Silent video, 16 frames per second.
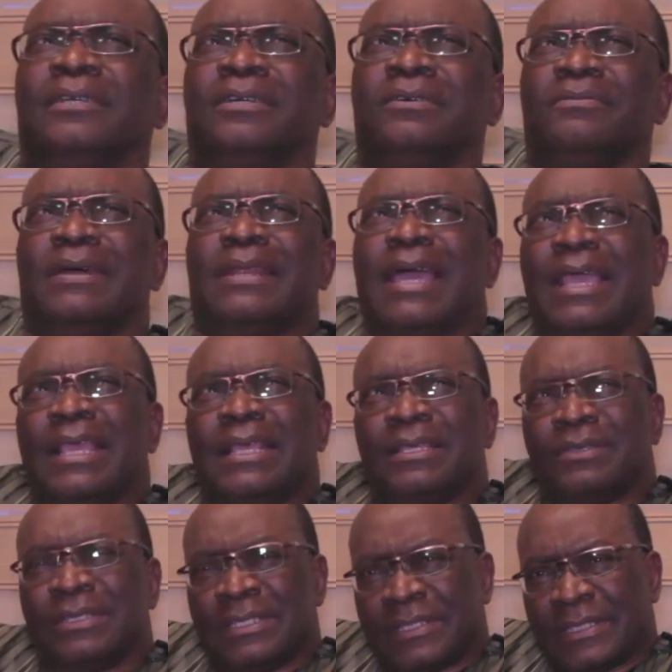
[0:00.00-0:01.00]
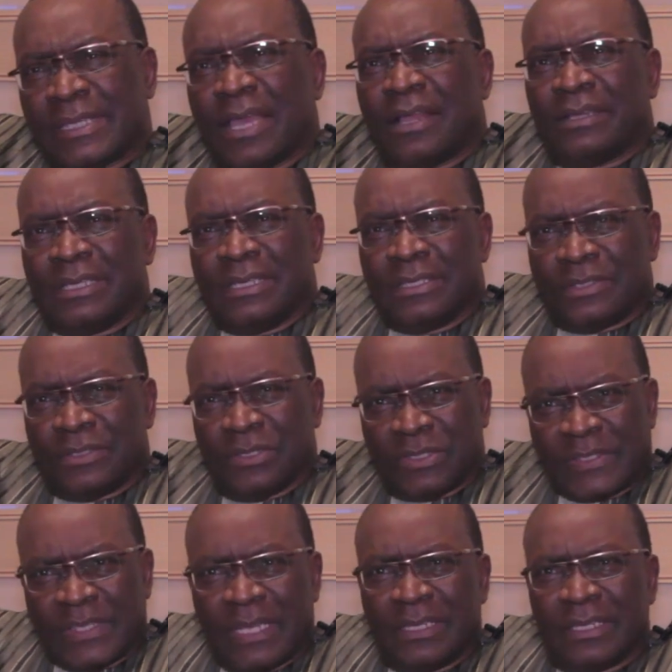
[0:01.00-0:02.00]
whether he is
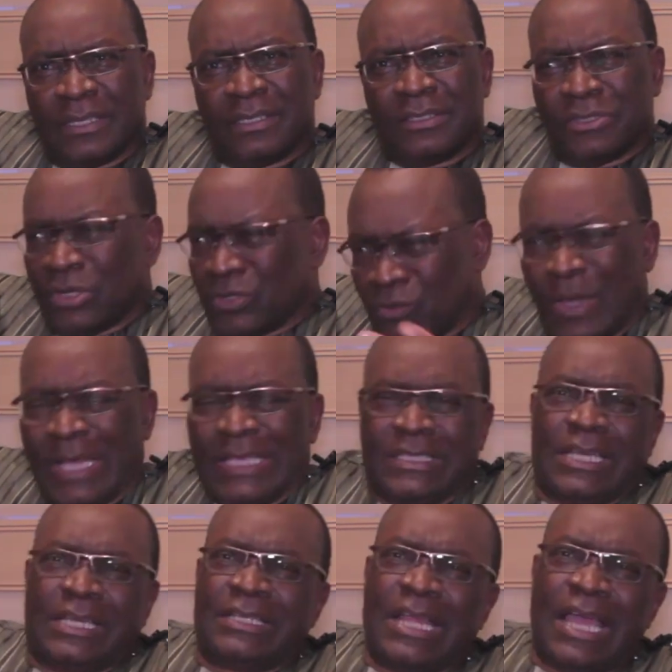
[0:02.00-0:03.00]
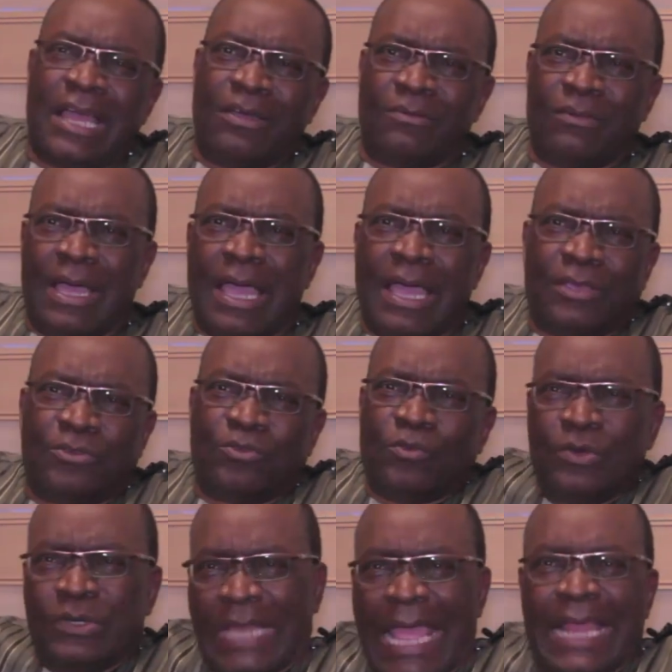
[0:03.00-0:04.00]
not selling, just go and check now. You
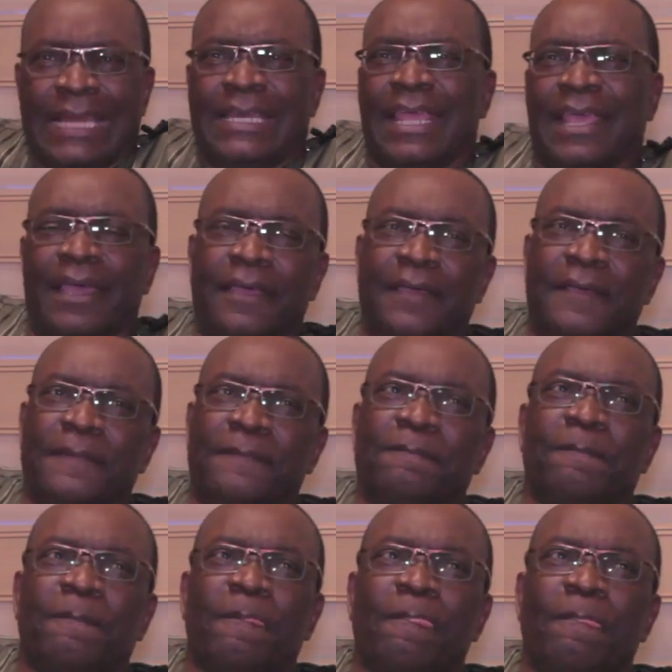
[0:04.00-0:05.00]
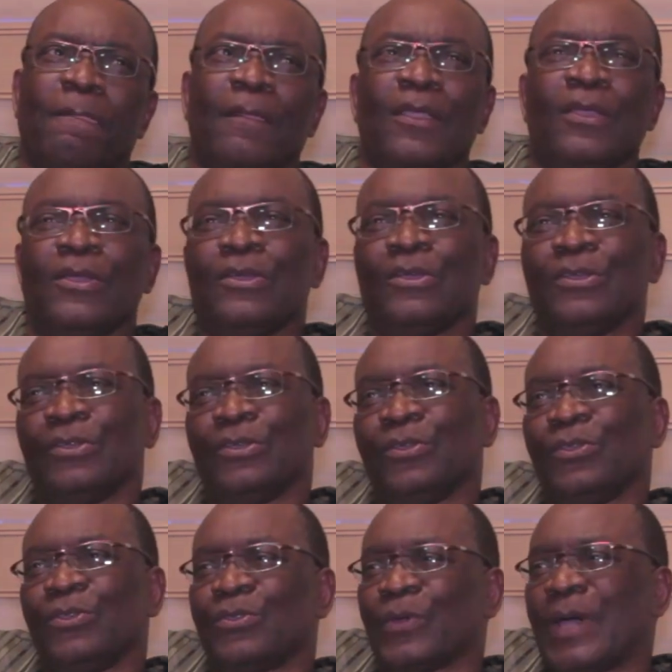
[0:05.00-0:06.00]
won't die there.
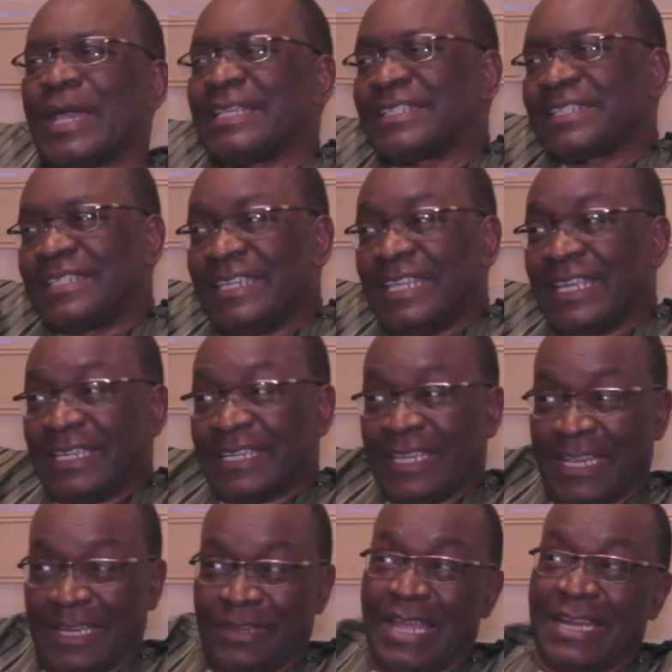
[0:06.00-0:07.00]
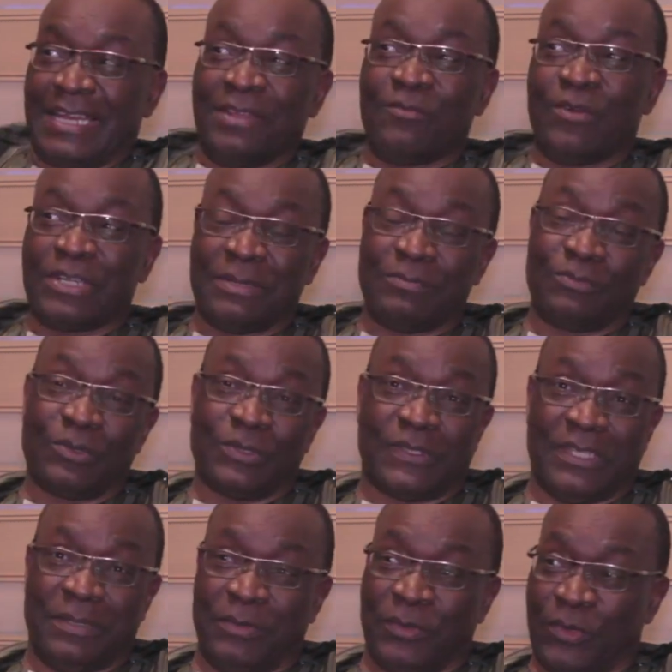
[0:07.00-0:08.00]
So I sneaked in. I didn't want him to
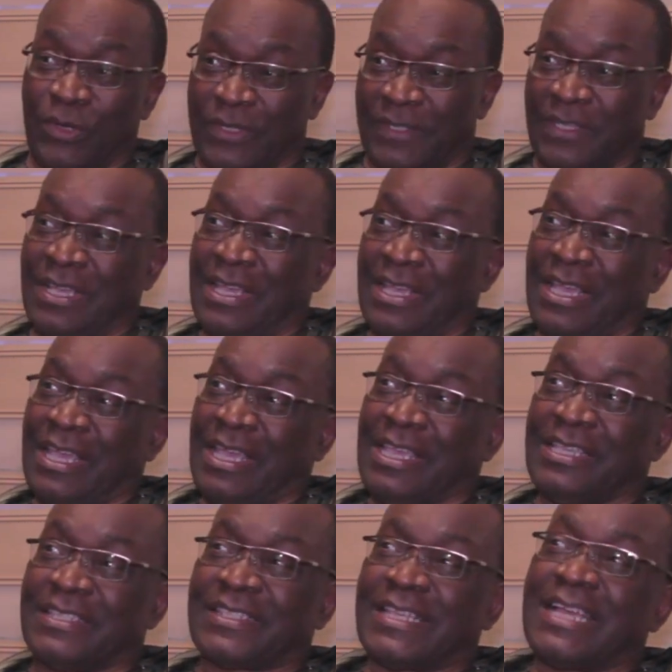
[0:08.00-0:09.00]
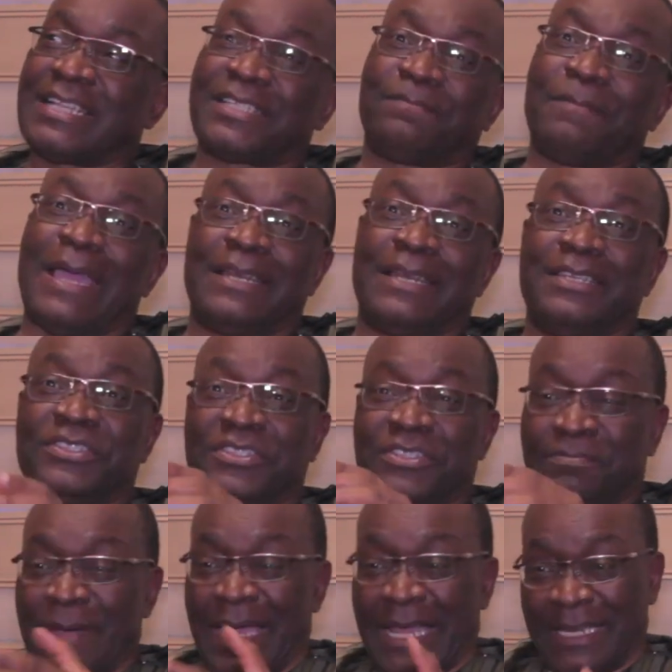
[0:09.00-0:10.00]
see me because he stands by
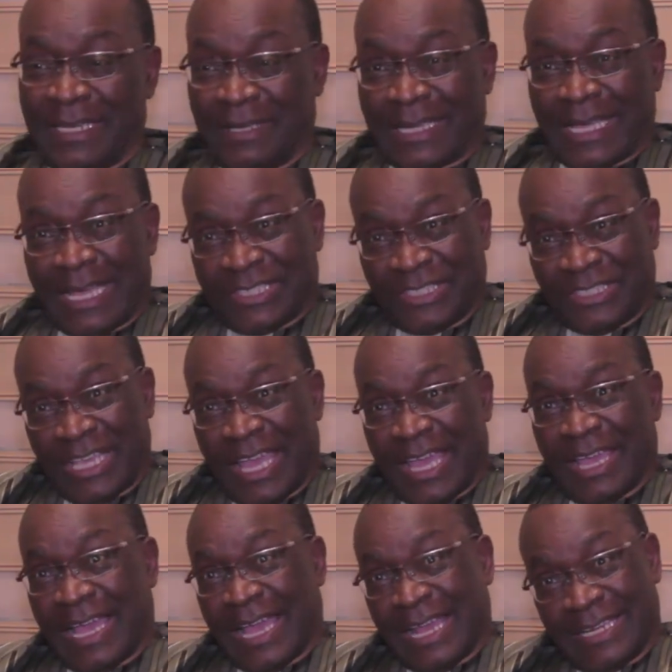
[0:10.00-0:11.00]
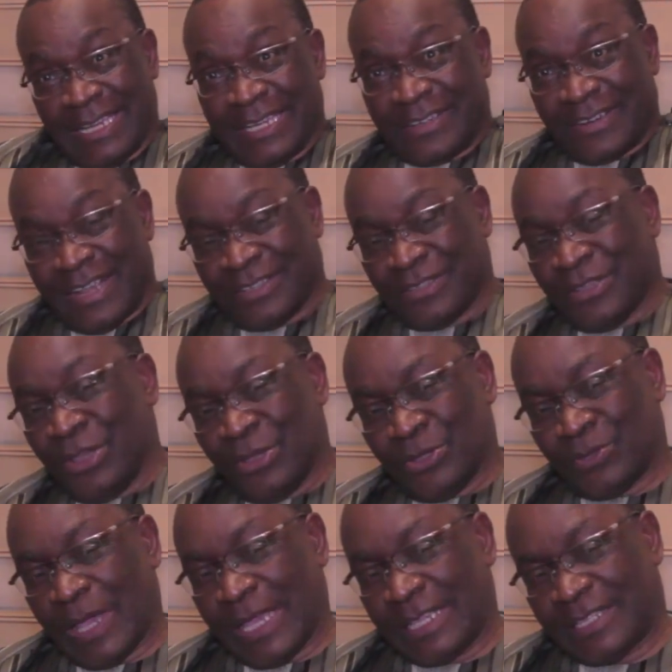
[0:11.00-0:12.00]
the cashier at the entrance.
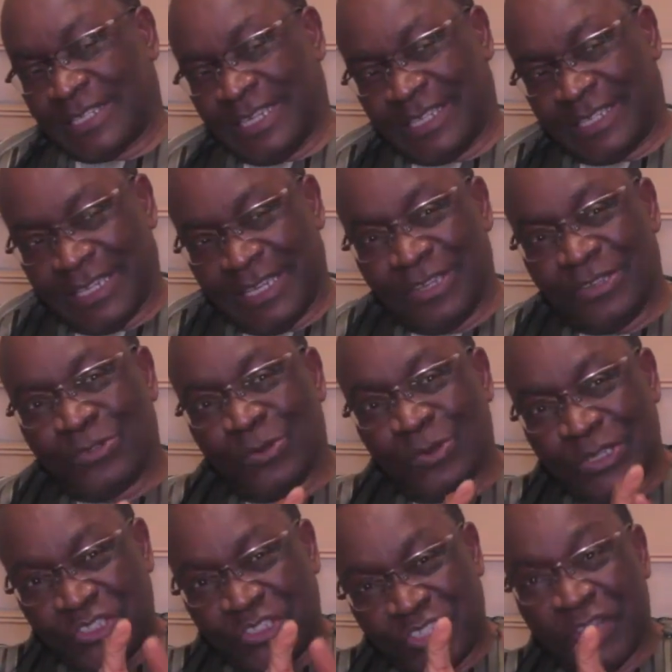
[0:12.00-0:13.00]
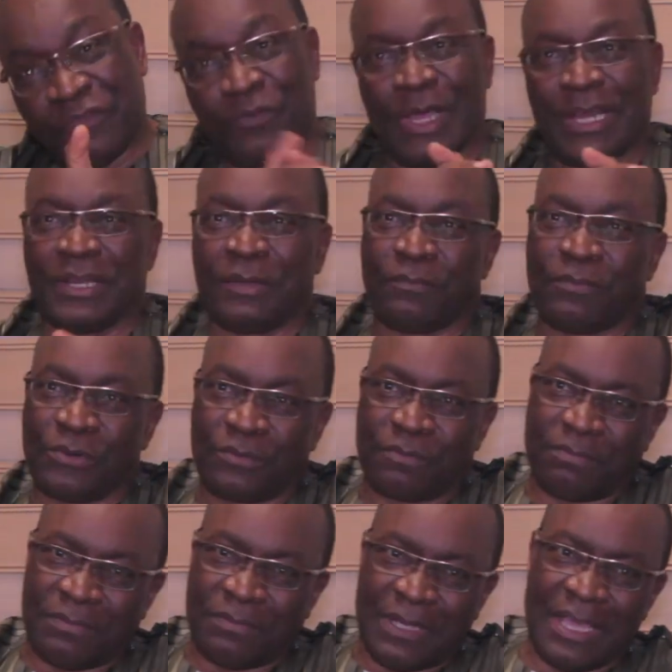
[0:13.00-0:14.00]
So I sneaked in to the shelf where they put
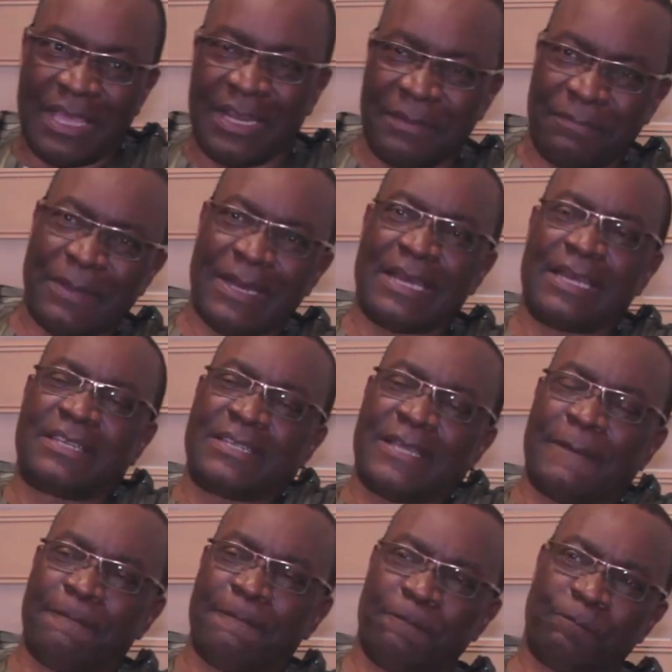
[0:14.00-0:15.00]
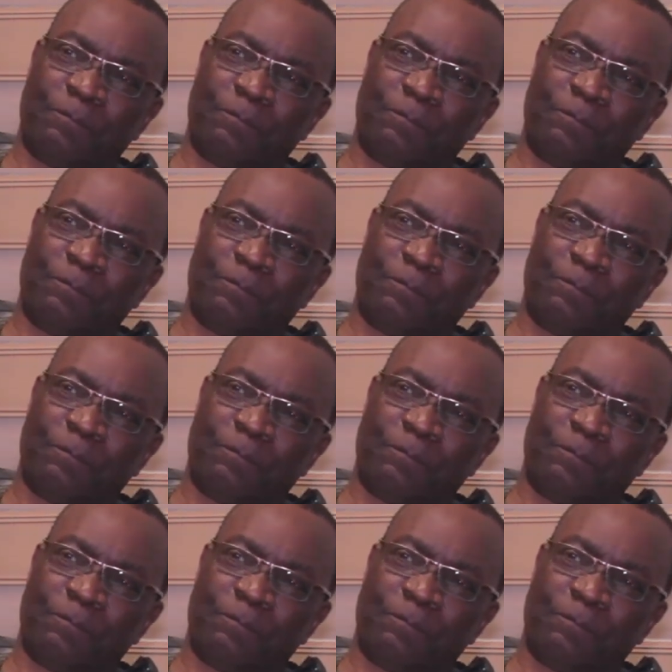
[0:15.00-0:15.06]
the pounded jam